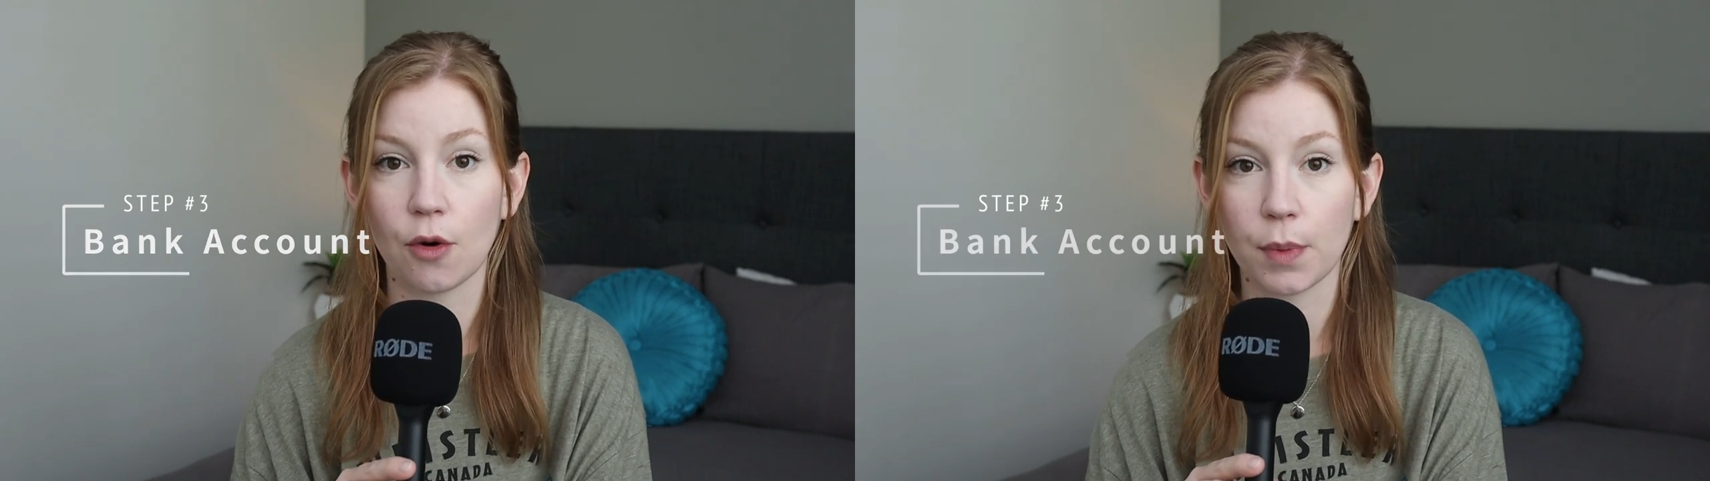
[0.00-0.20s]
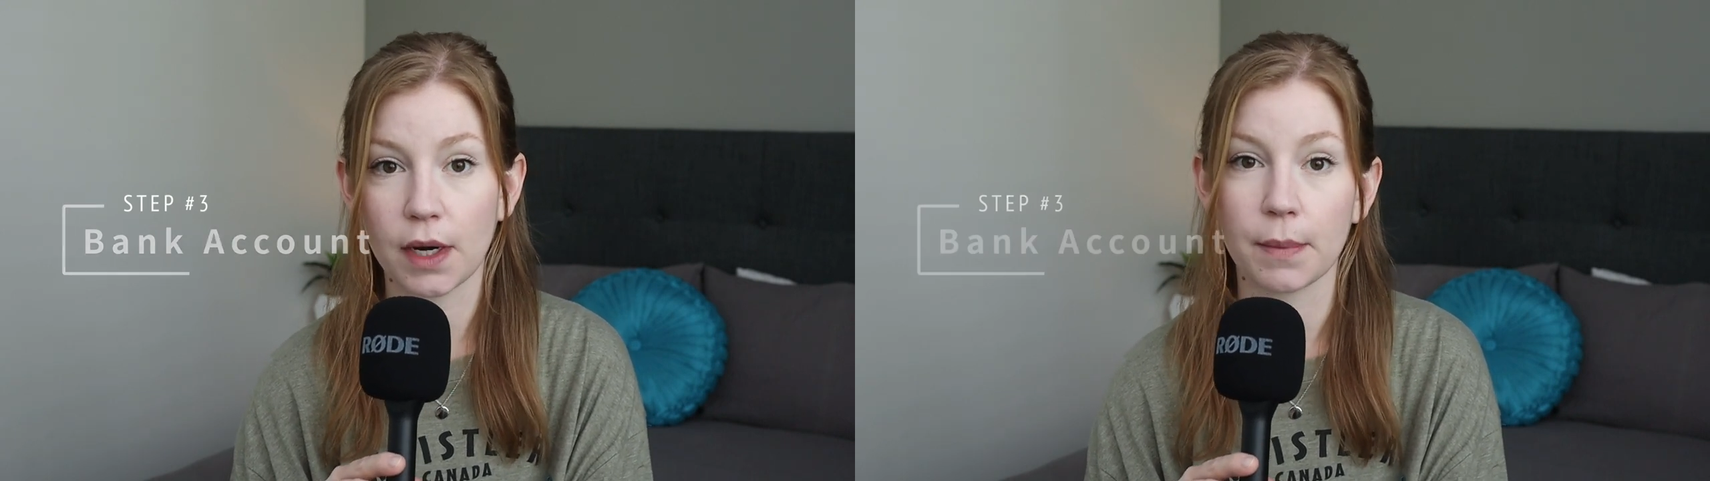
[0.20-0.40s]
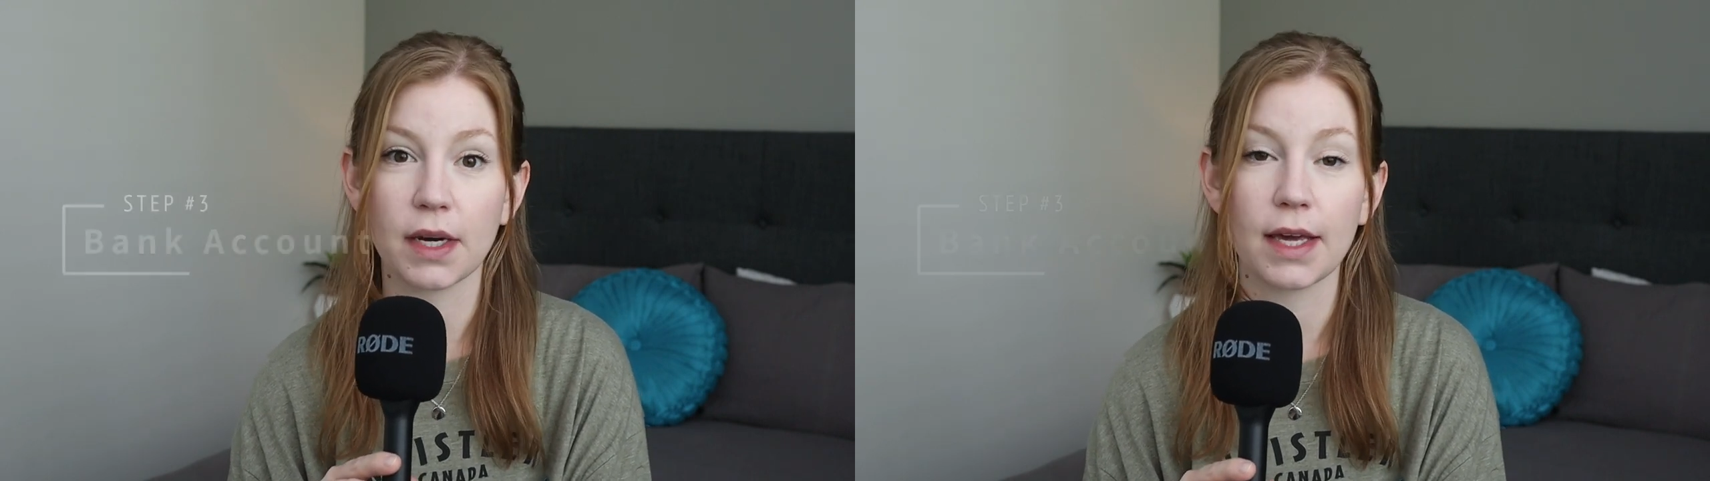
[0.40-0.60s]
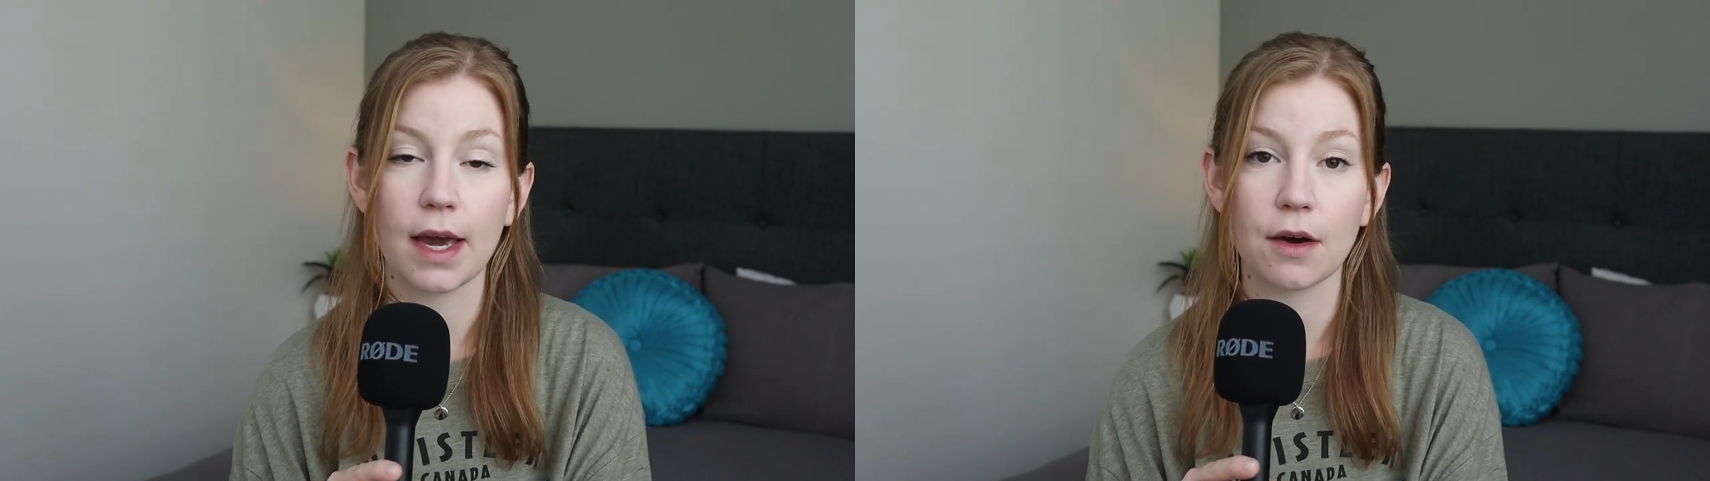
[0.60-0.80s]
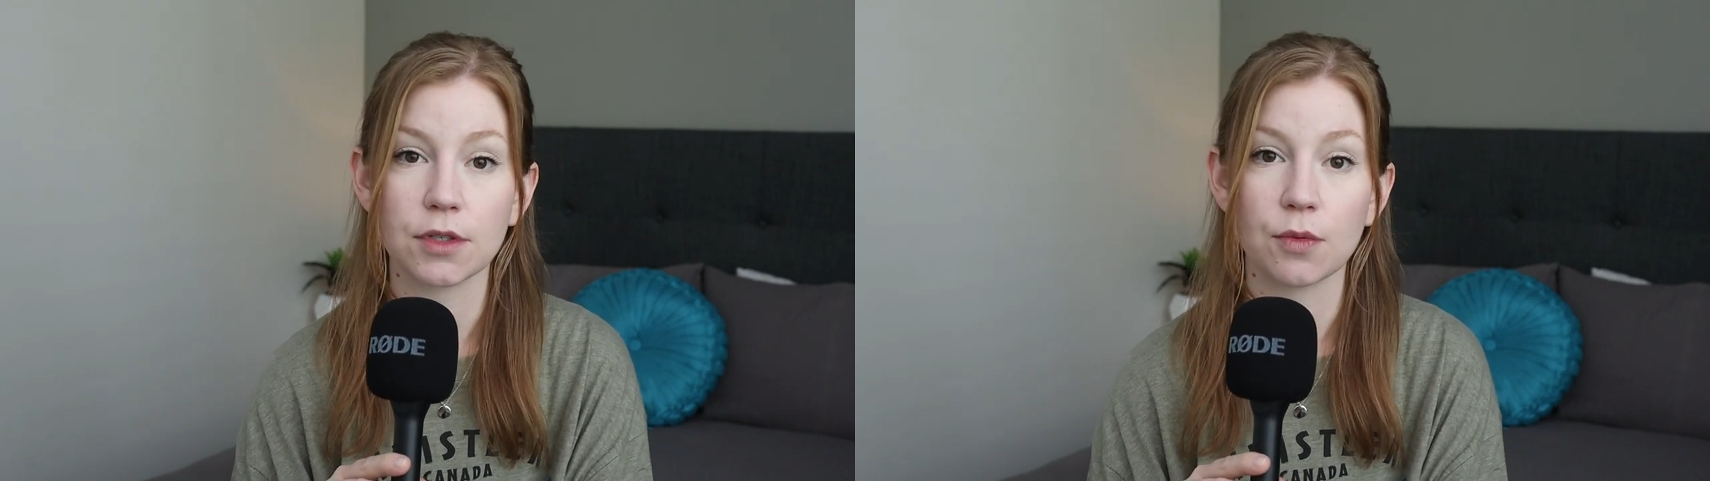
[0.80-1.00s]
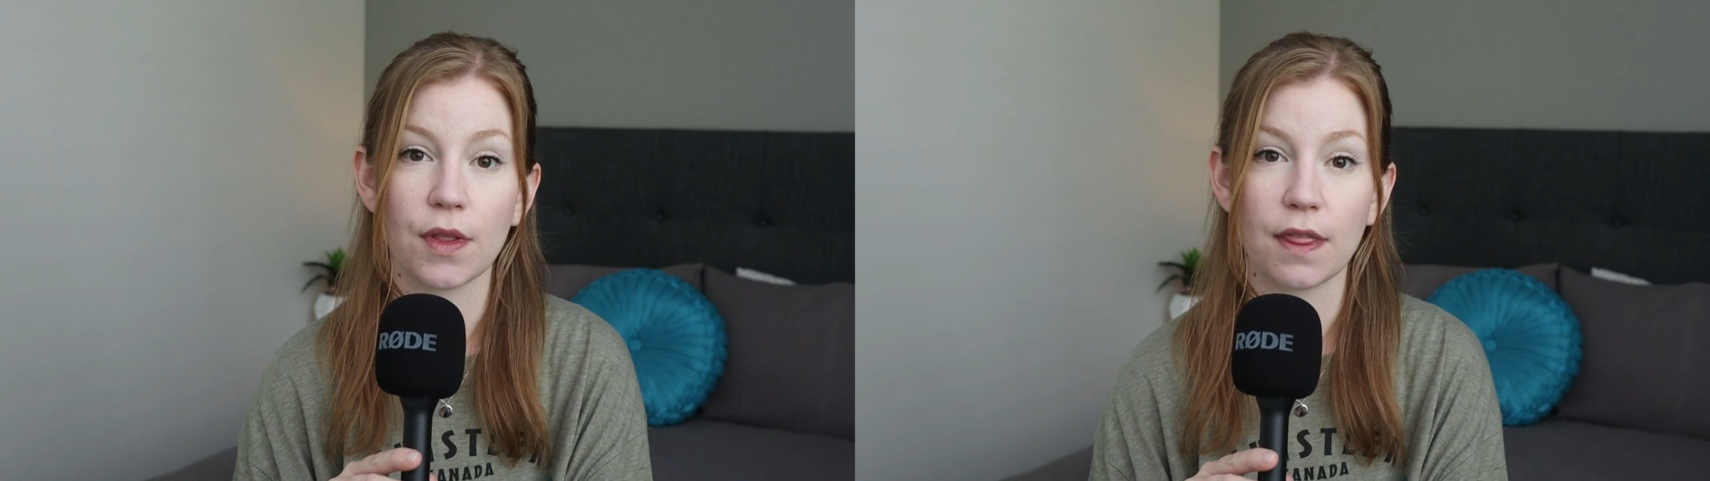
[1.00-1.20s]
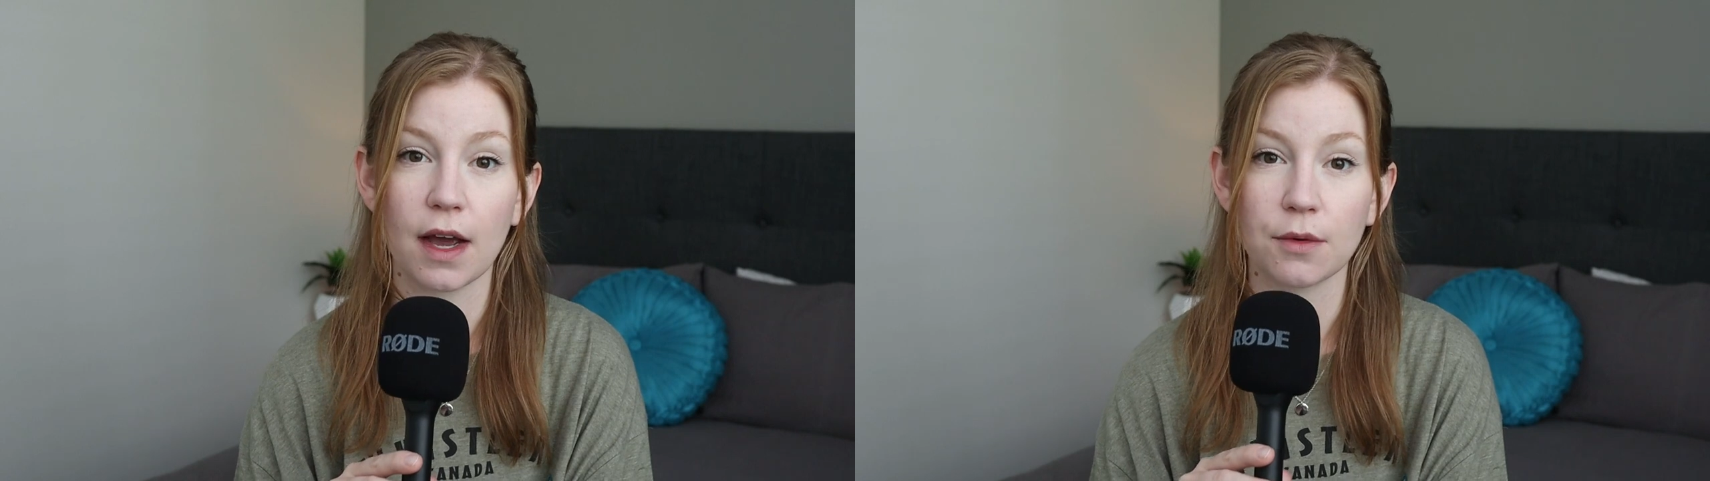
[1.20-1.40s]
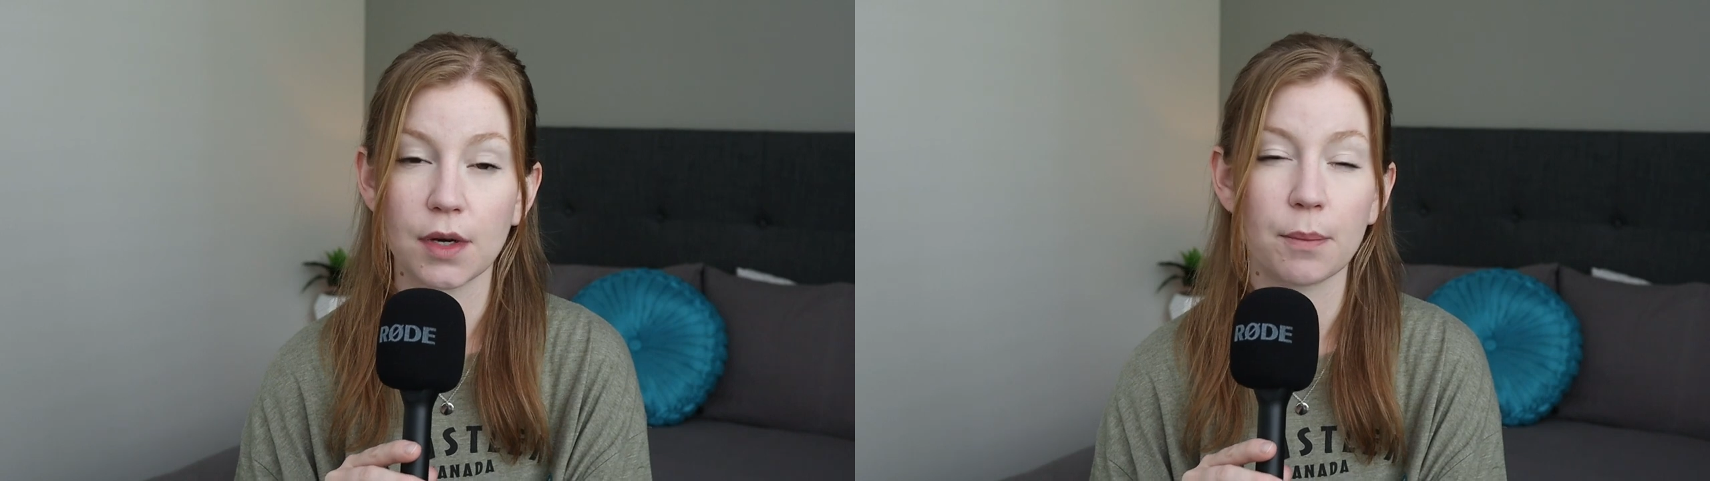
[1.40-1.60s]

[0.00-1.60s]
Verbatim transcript: open up an account without